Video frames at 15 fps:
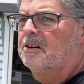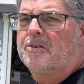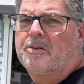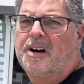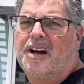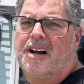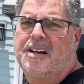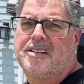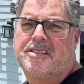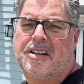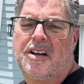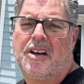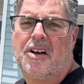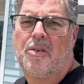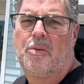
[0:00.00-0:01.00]
garage,
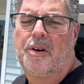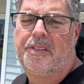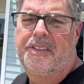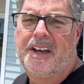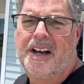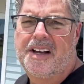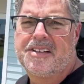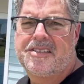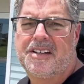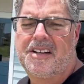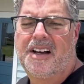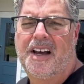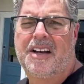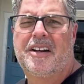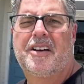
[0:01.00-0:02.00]

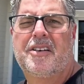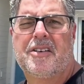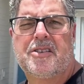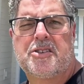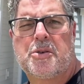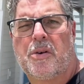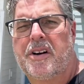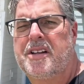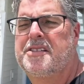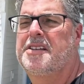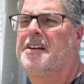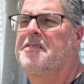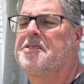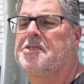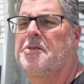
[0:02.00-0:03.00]

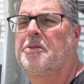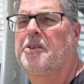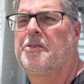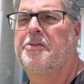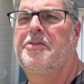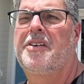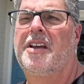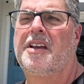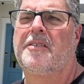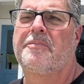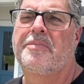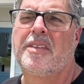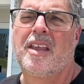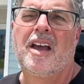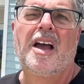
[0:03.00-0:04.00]
1,927 square feet.
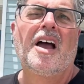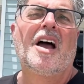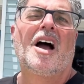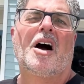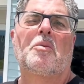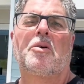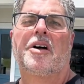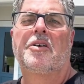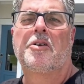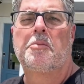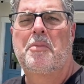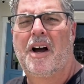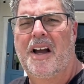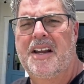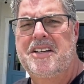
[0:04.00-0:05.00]
I want to
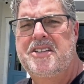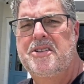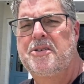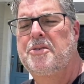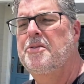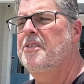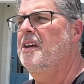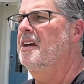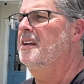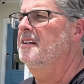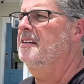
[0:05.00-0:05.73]
remind you that